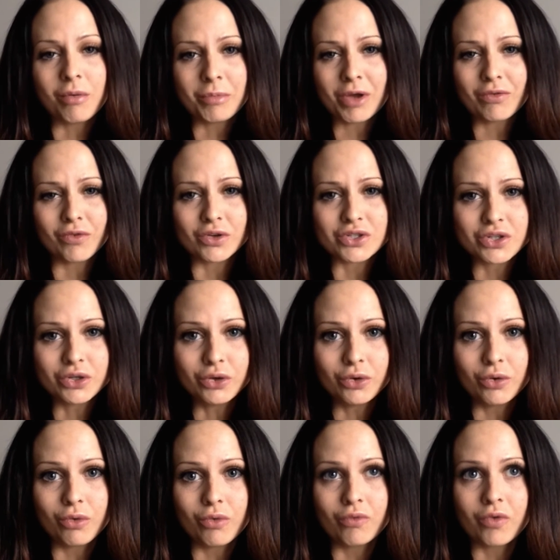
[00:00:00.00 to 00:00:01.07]
And for
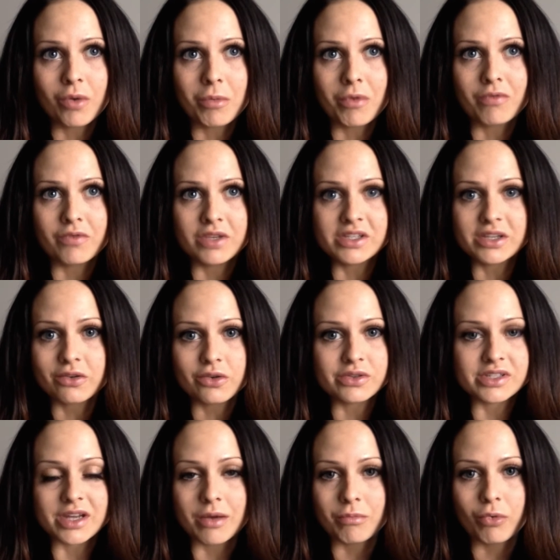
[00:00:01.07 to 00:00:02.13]
two, from a physical
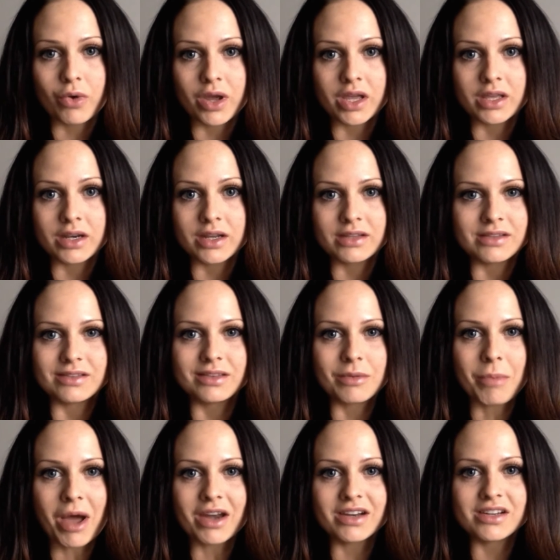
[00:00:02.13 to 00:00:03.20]
standpoint, the
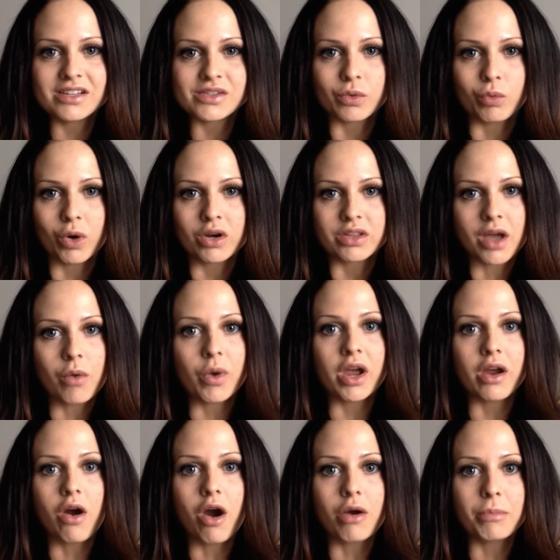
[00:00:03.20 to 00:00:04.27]
body doesn't work that way.
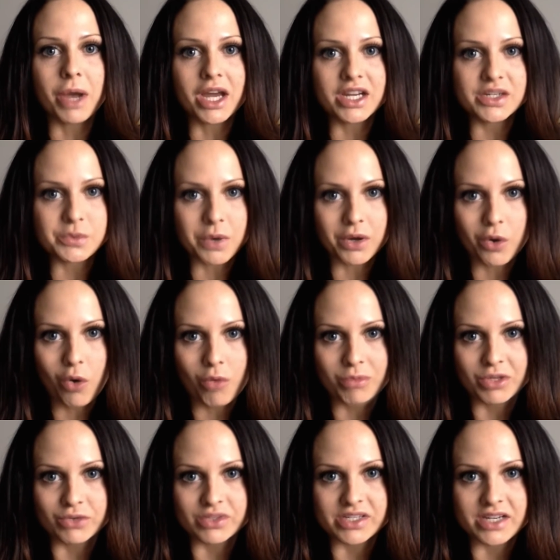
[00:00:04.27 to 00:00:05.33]
Our bodies want
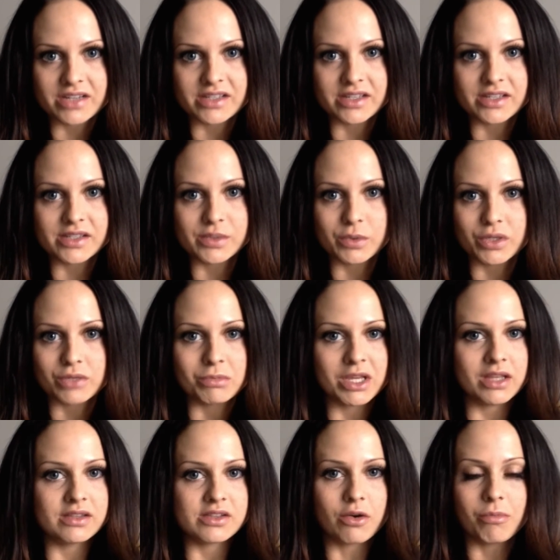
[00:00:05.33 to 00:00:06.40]
homeostasis, which
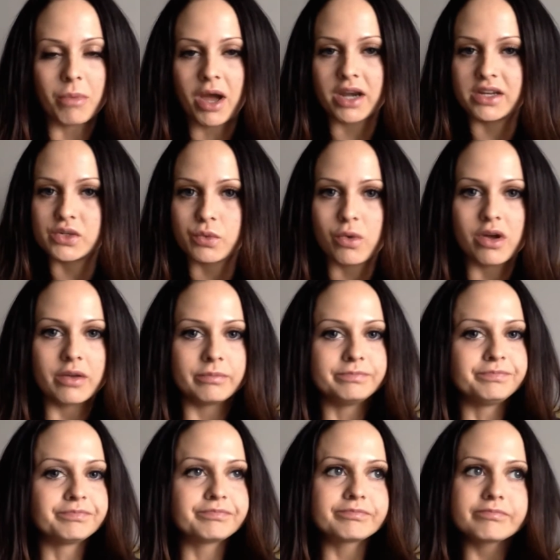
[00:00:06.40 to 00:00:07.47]
means our bodies want,
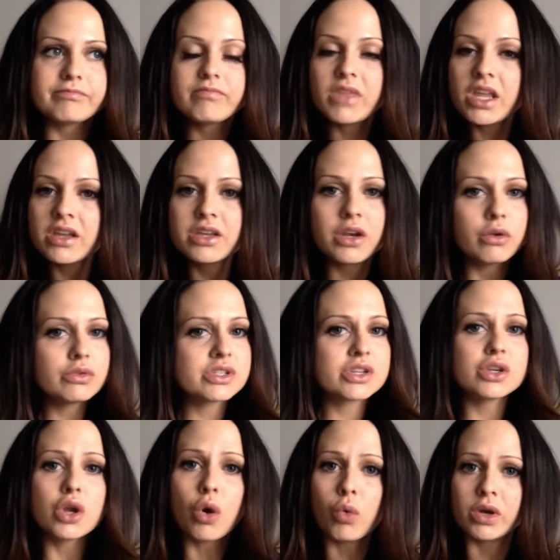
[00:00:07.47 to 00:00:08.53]
to
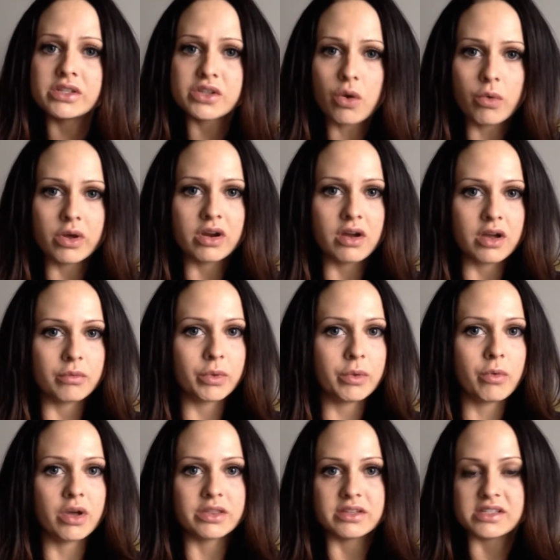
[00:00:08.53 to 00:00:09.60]
know what's going on. We
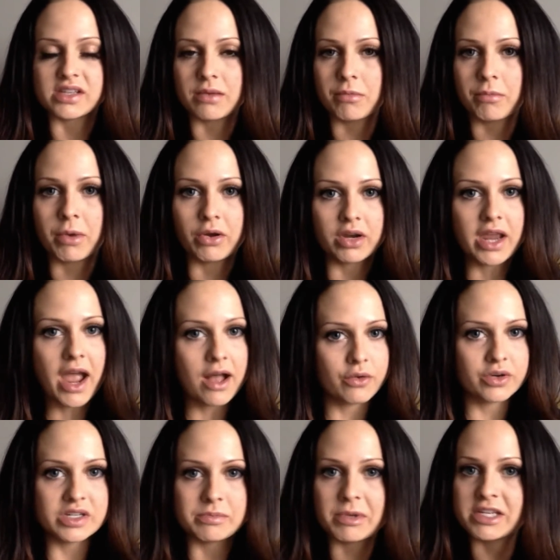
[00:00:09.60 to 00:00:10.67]
want the same amount of
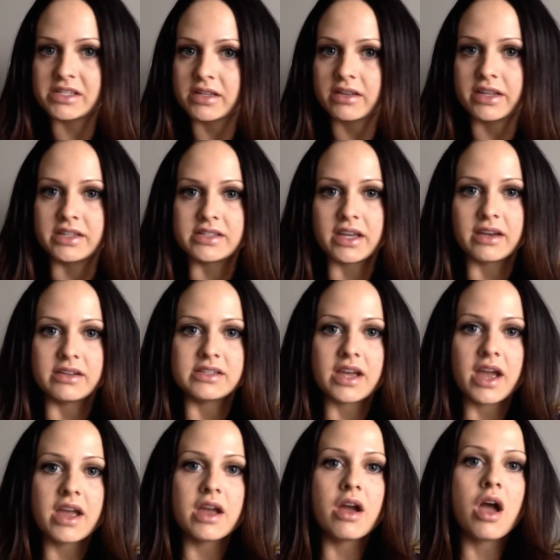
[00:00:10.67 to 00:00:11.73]
calories basically day to
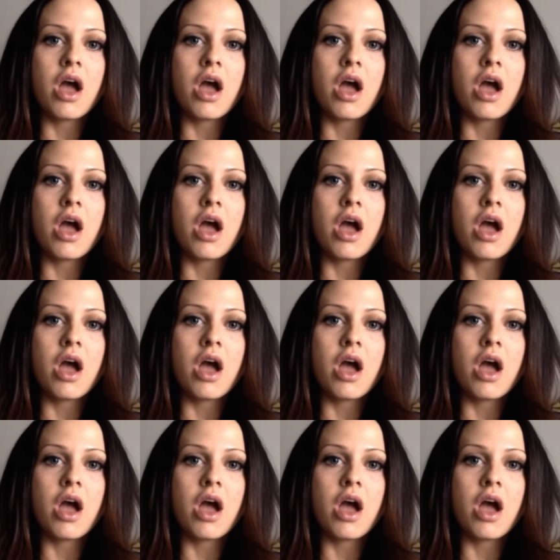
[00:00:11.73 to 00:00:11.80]
day.